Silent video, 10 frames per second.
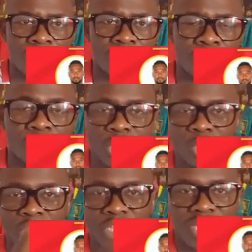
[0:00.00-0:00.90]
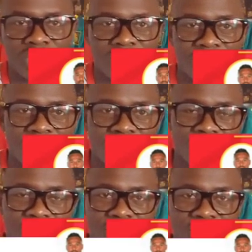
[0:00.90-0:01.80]
Peter was asking
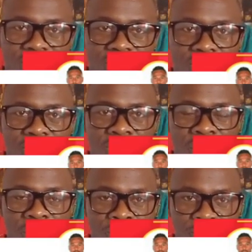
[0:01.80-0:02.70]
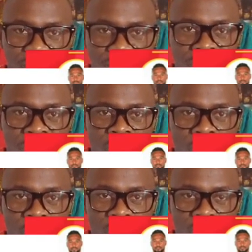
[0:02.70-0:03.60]
here, saying that in the
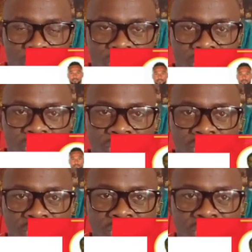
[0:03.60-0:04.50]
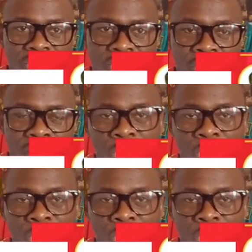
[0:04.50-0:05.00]
comment box, say we